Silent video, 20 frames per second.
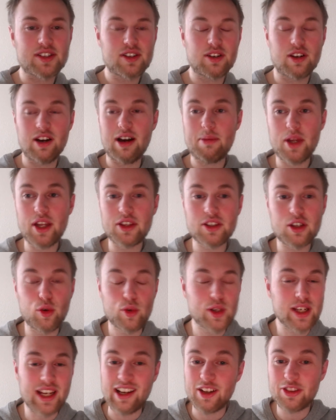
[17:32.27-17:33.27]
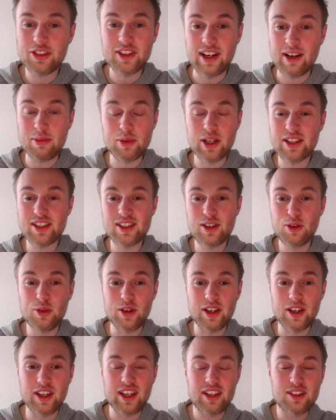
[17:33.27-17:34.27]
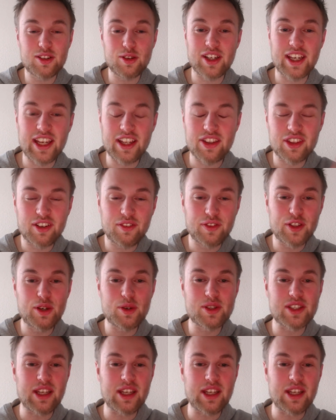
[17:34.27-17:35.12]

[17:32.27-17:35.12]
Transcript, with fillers: You know, I'm not going out there, I'm not going doing interviews,